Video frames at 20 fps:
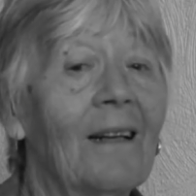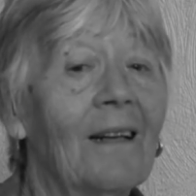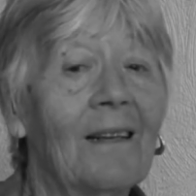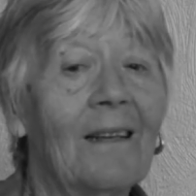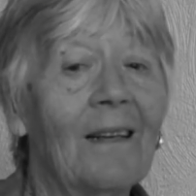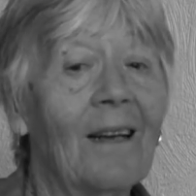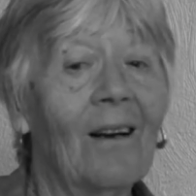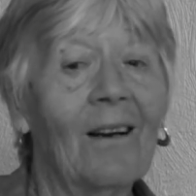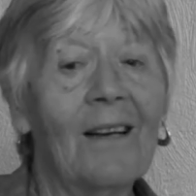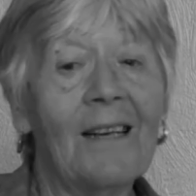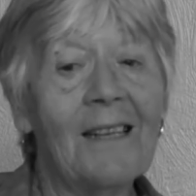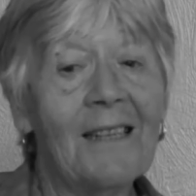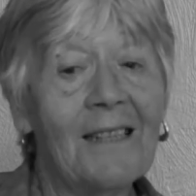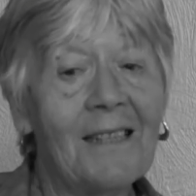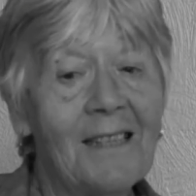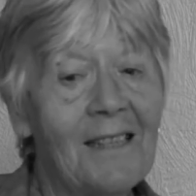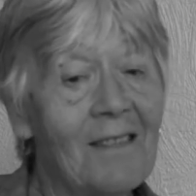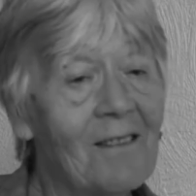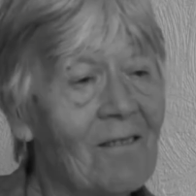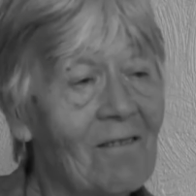no, he
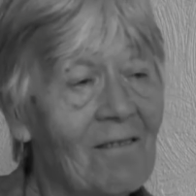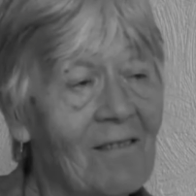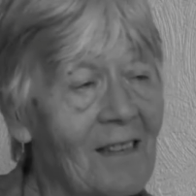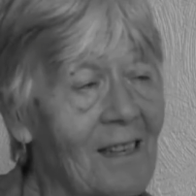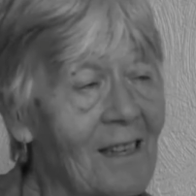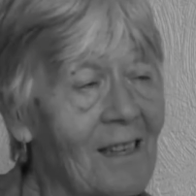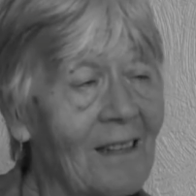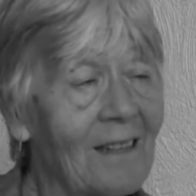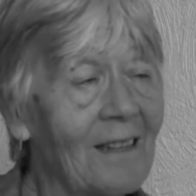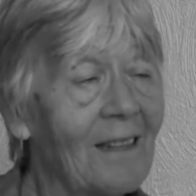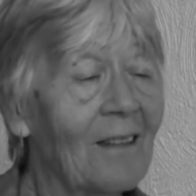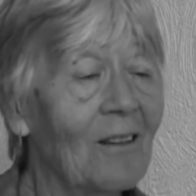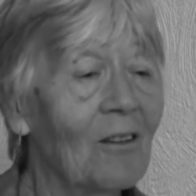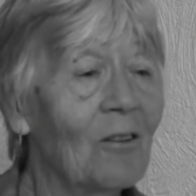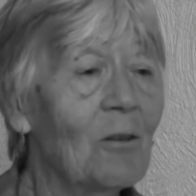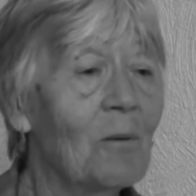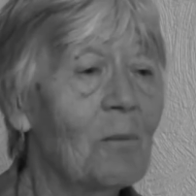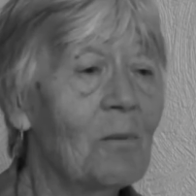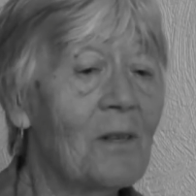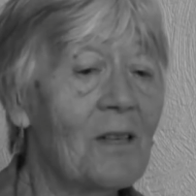didn't really
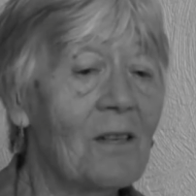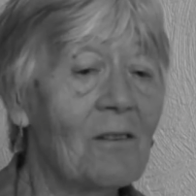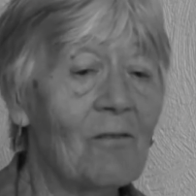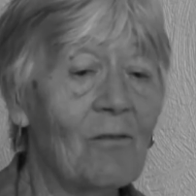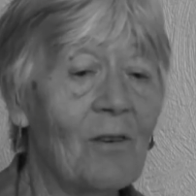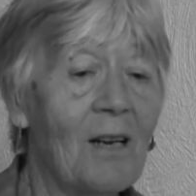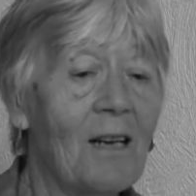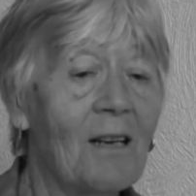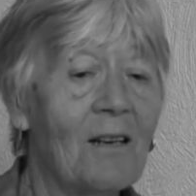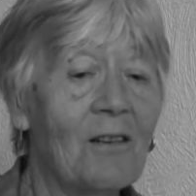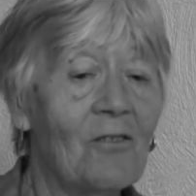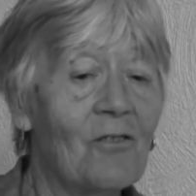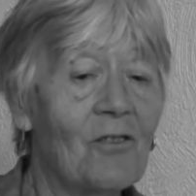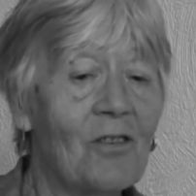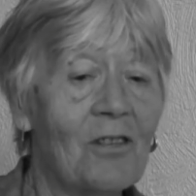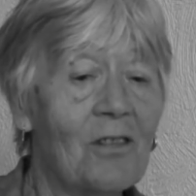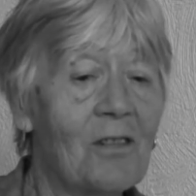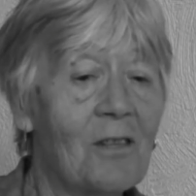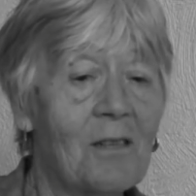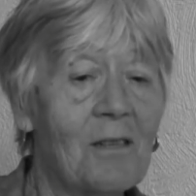cope, he
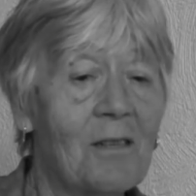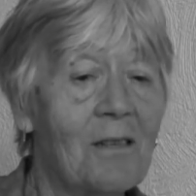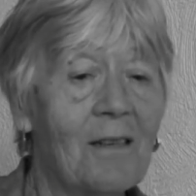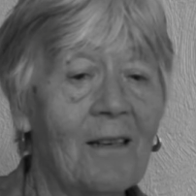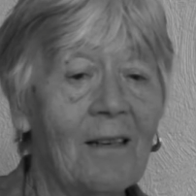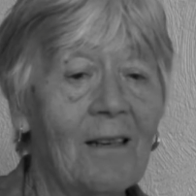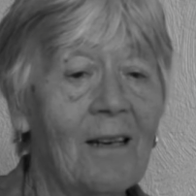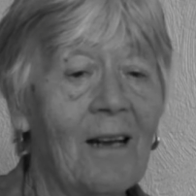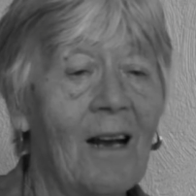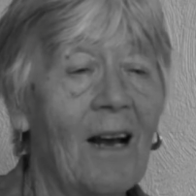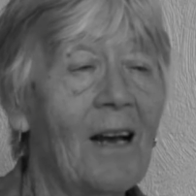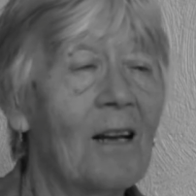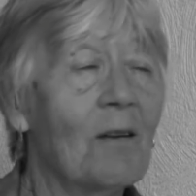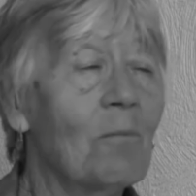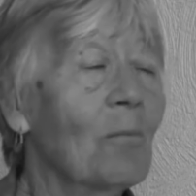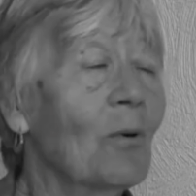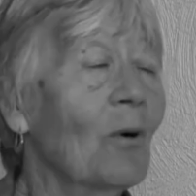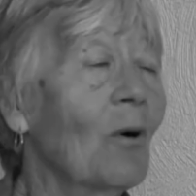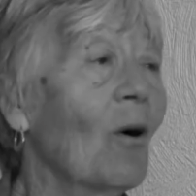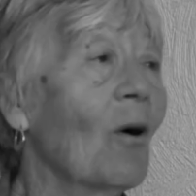just
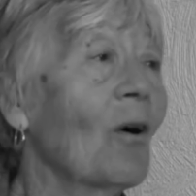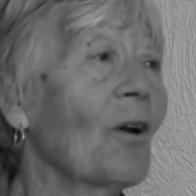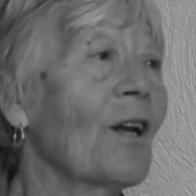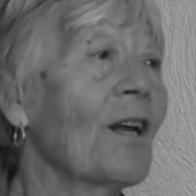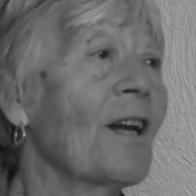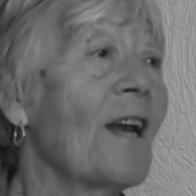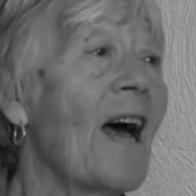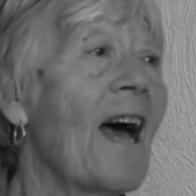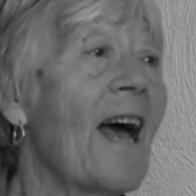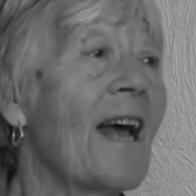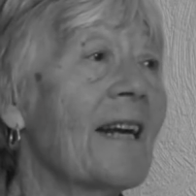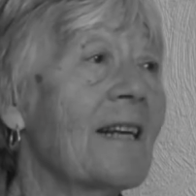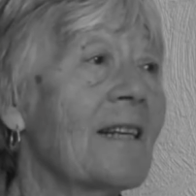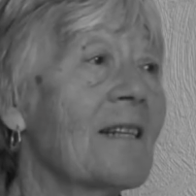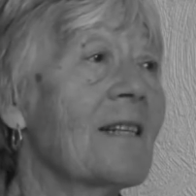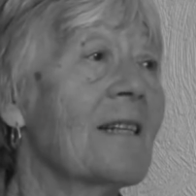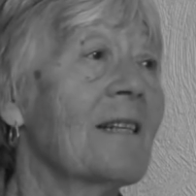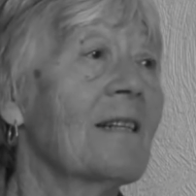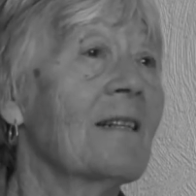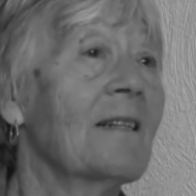had put on an
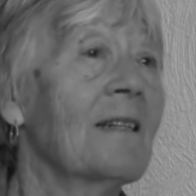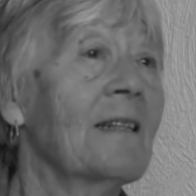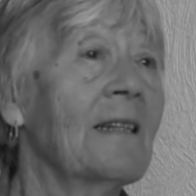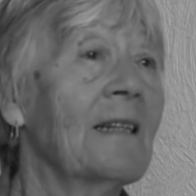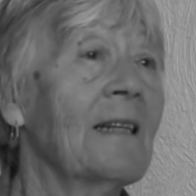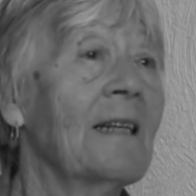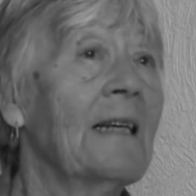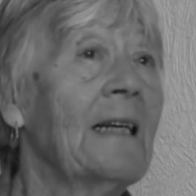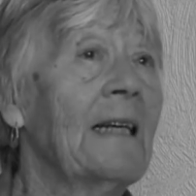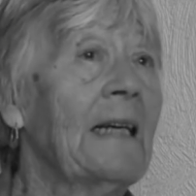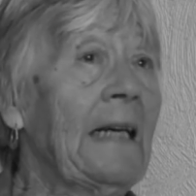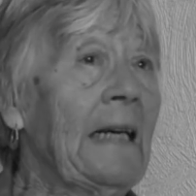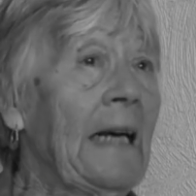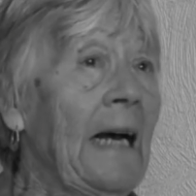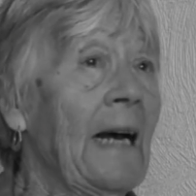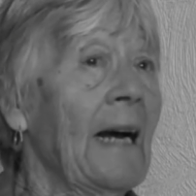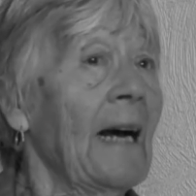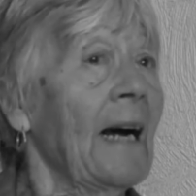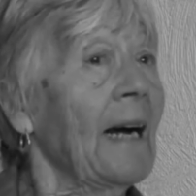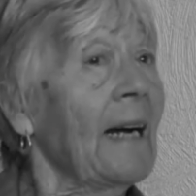act.
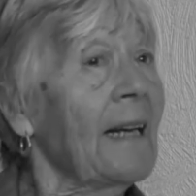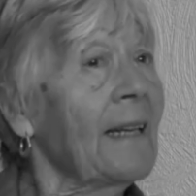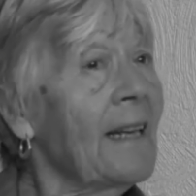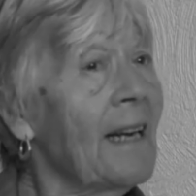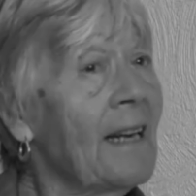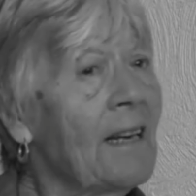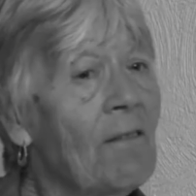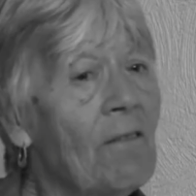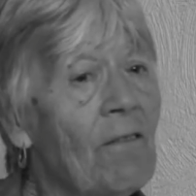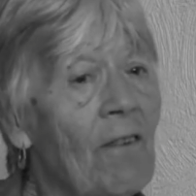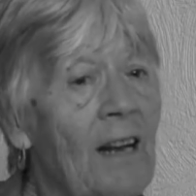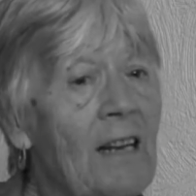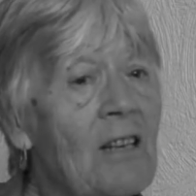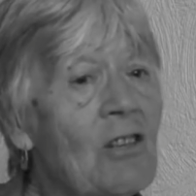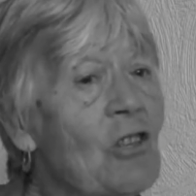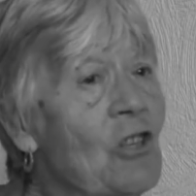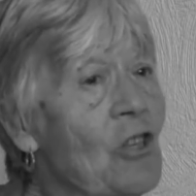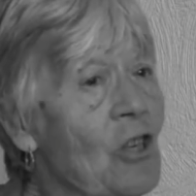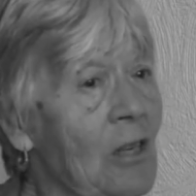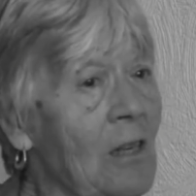And then
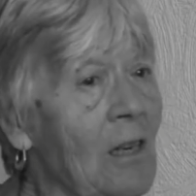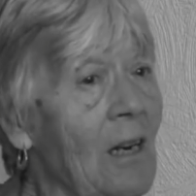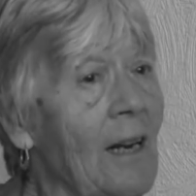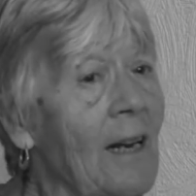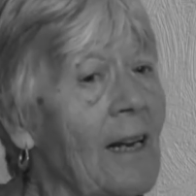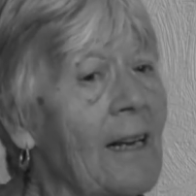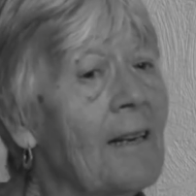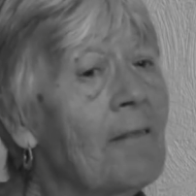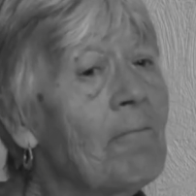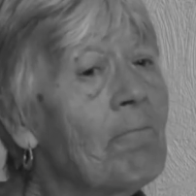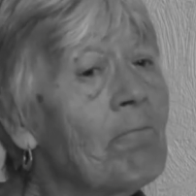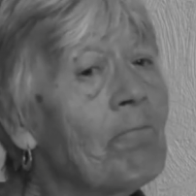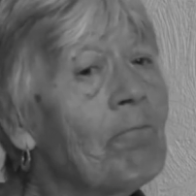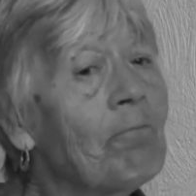eventually,